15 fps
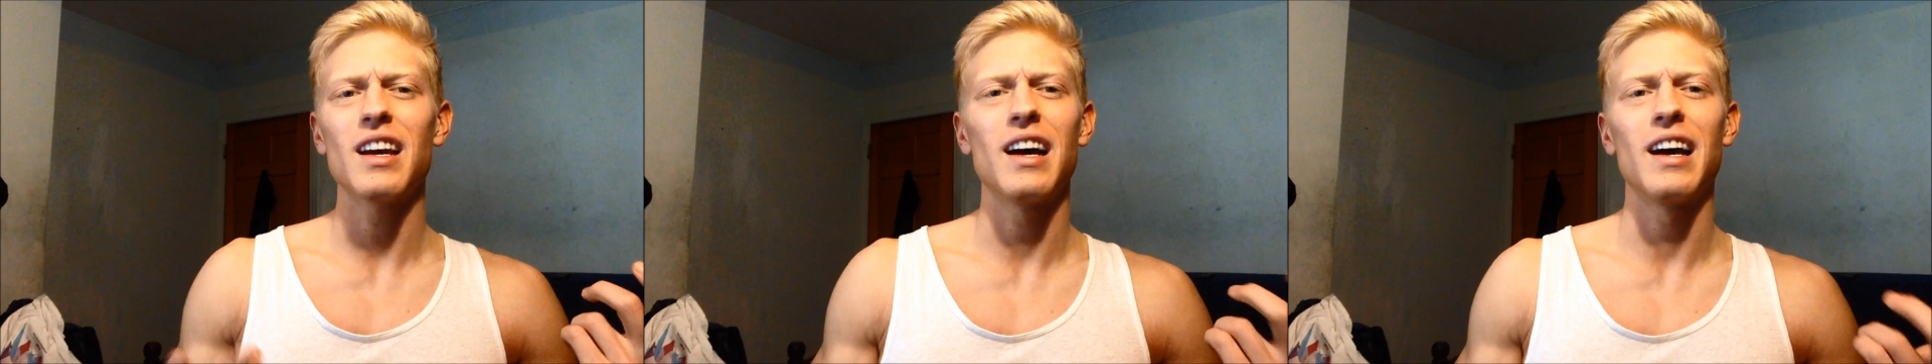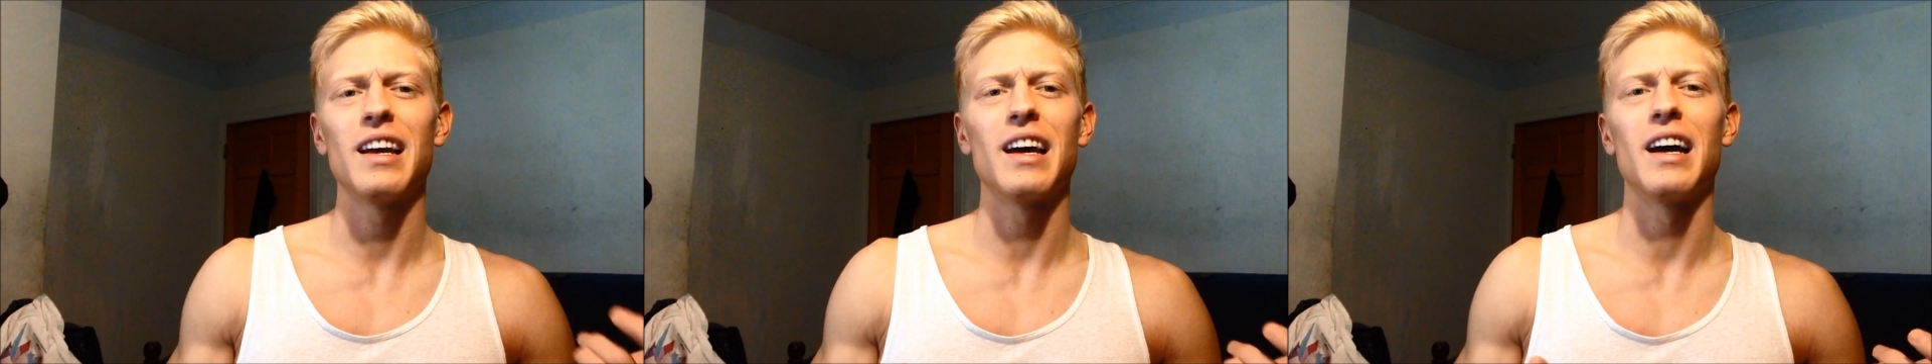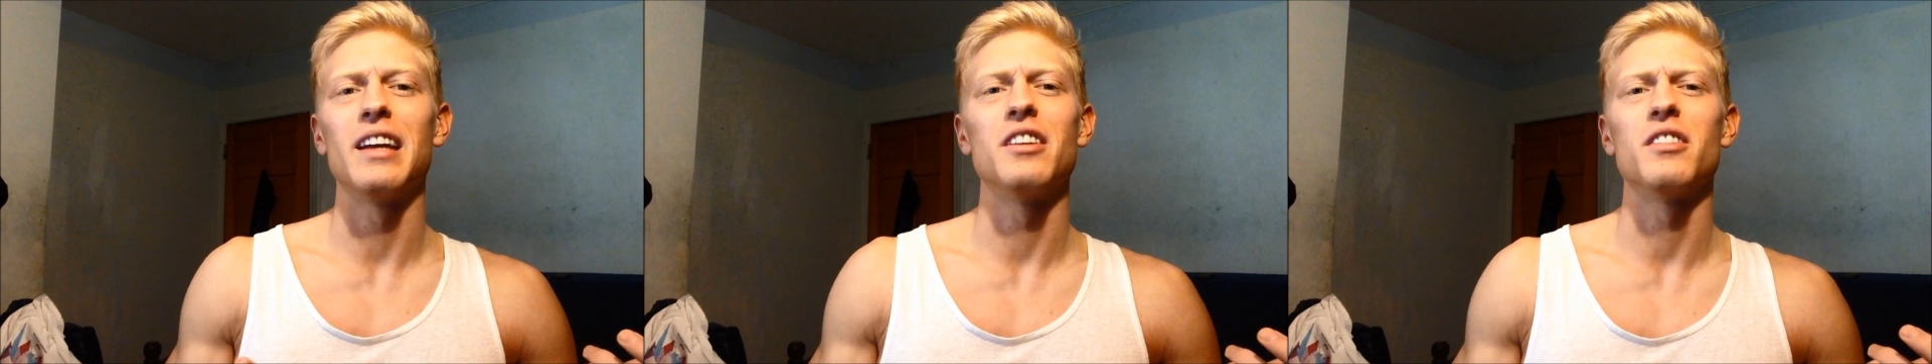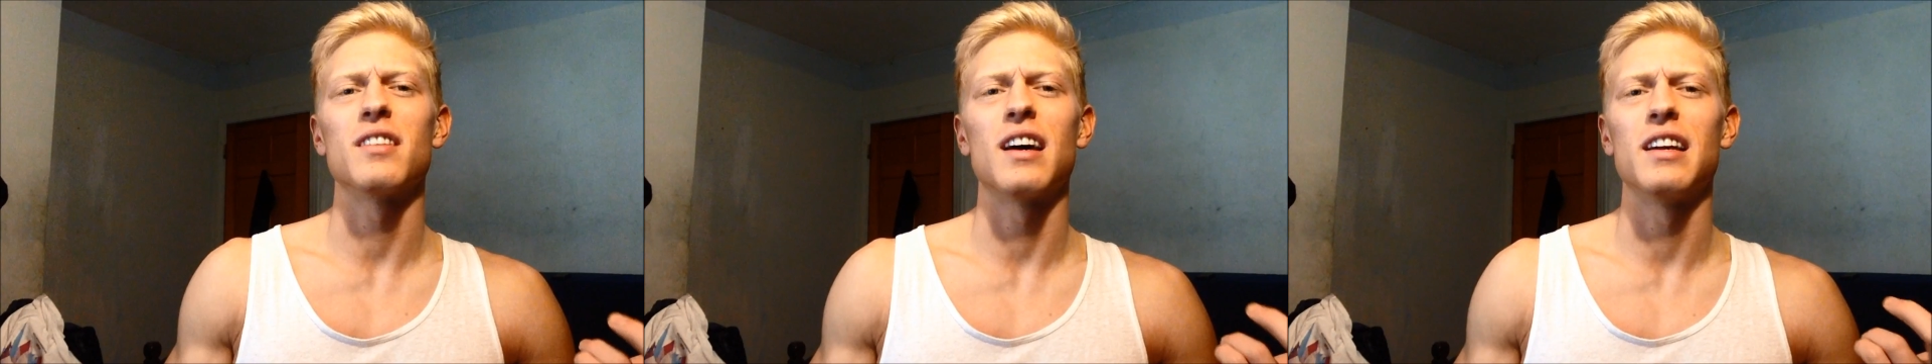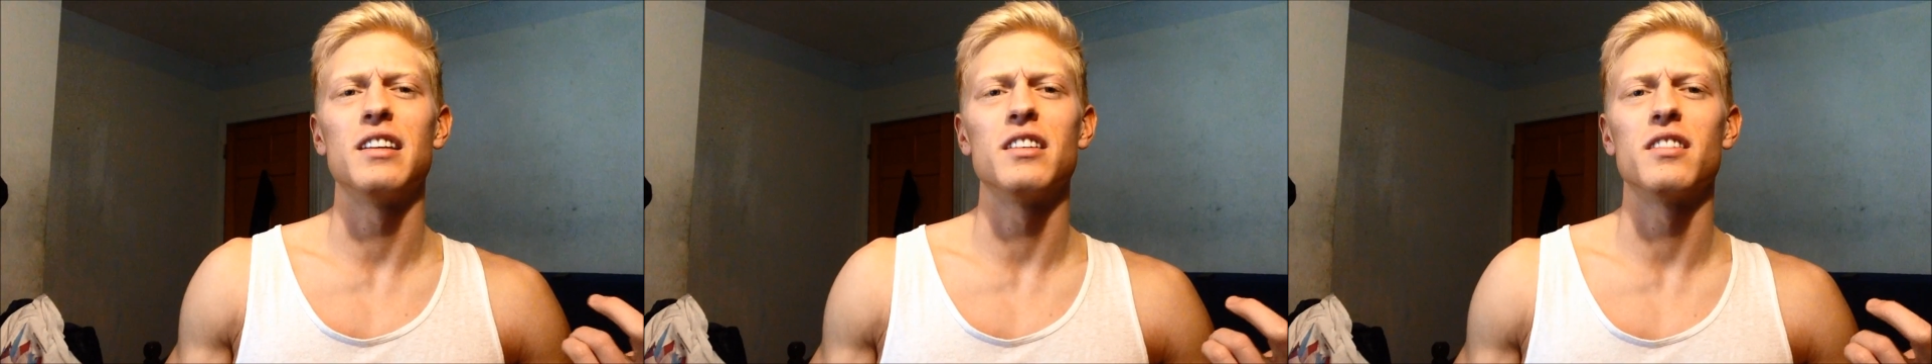I
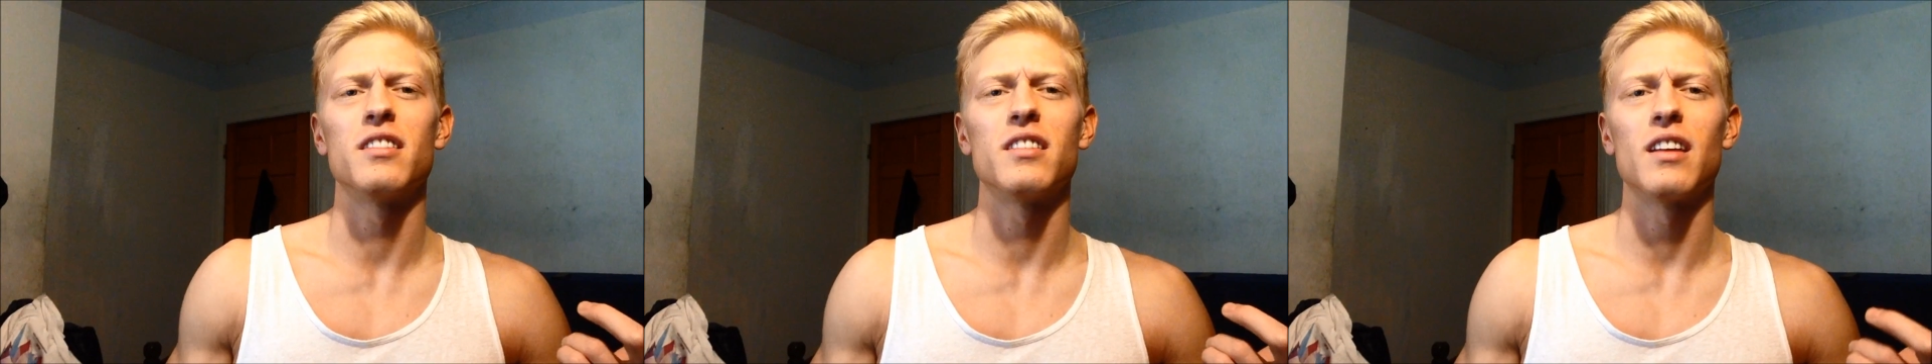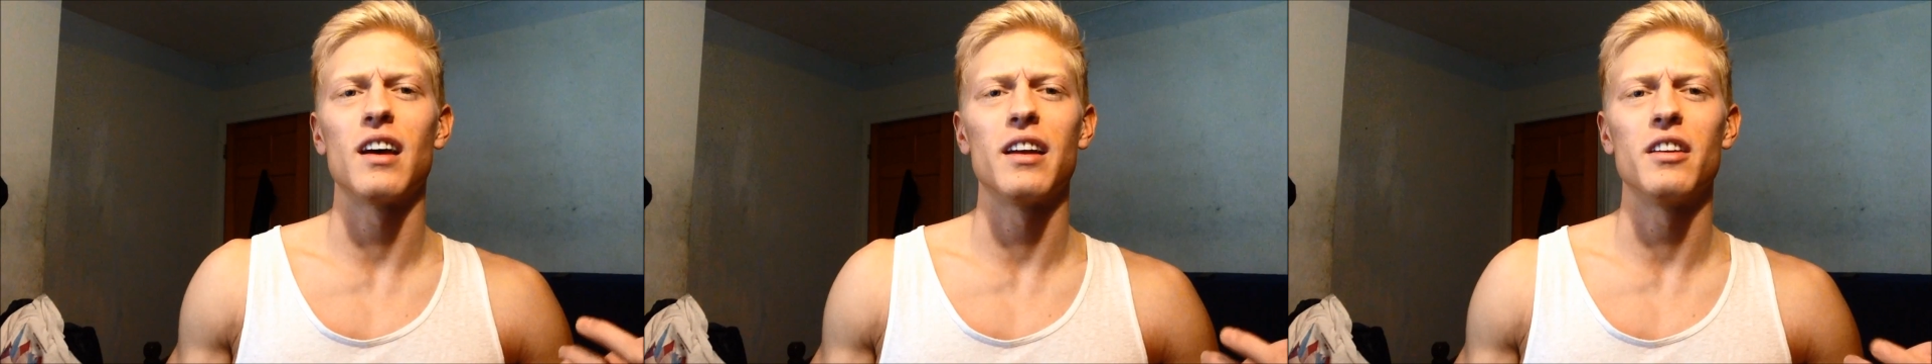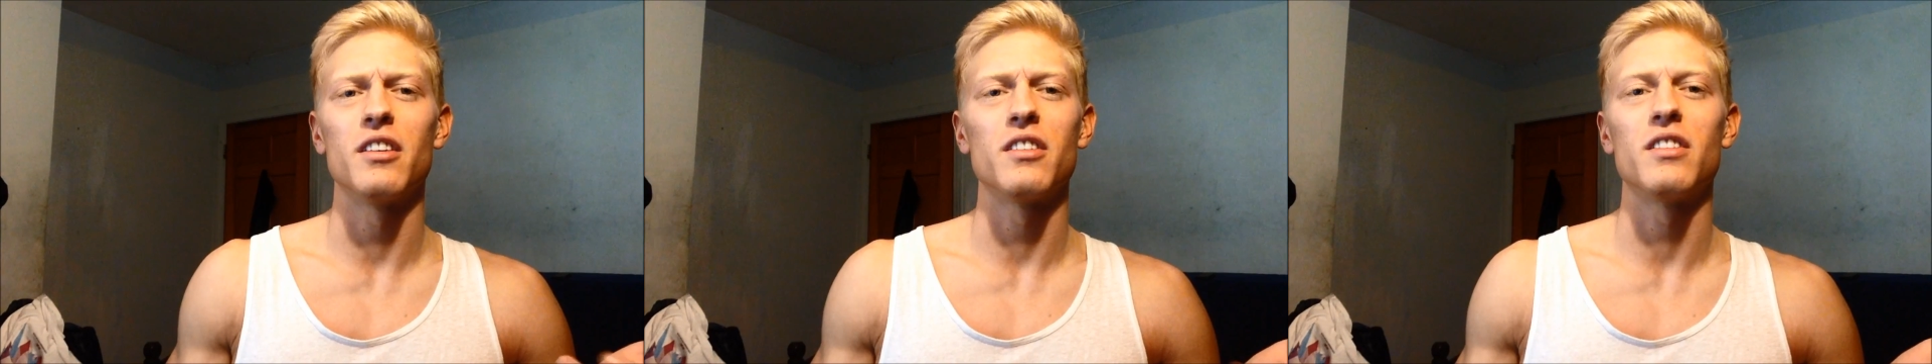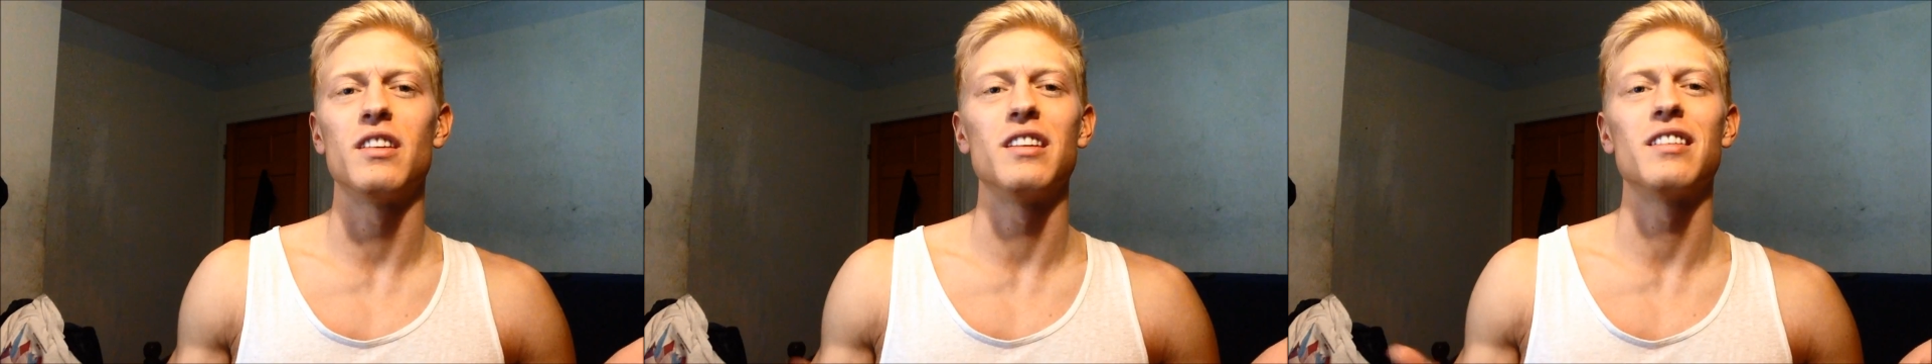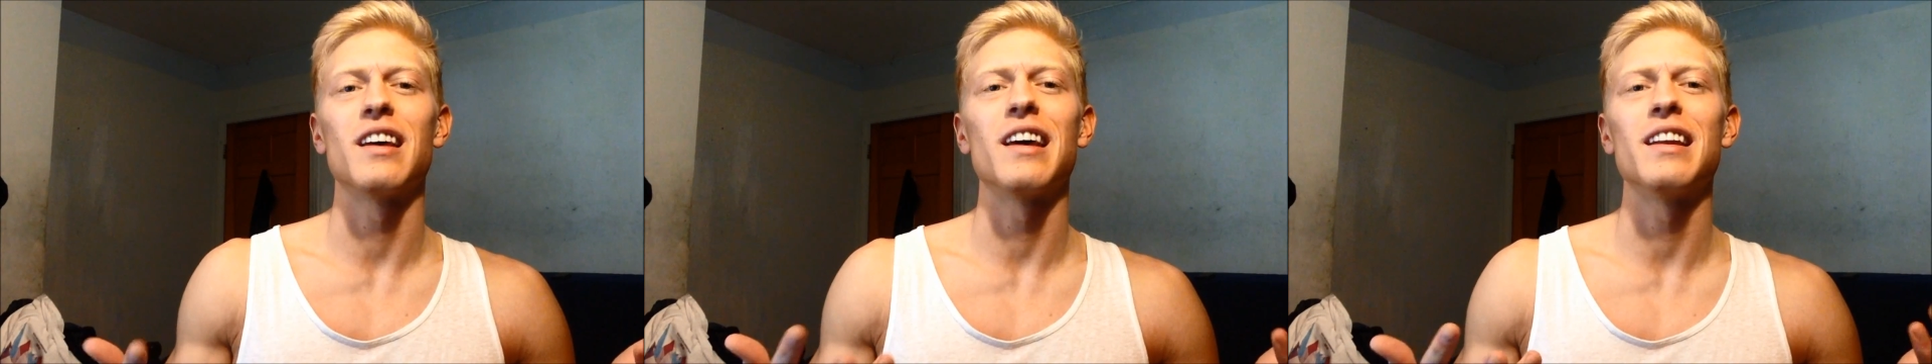just
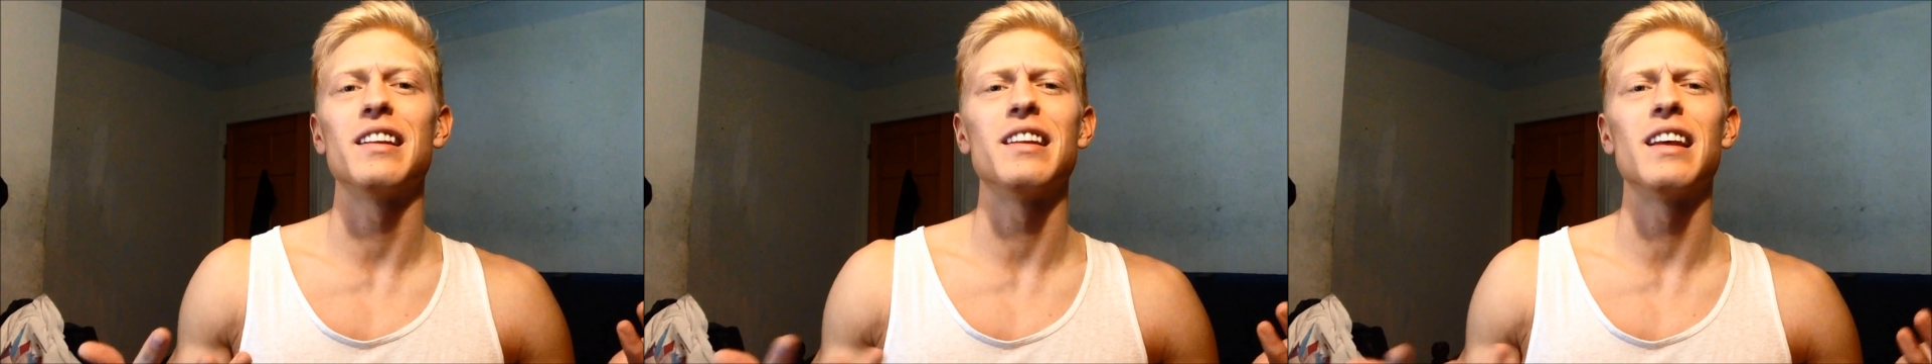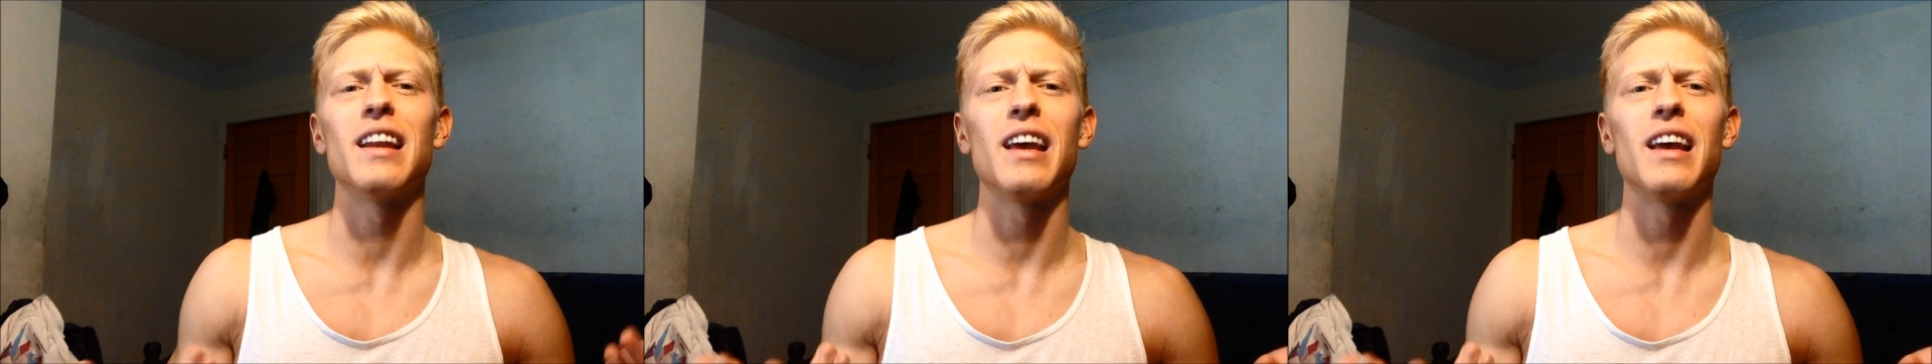decided that,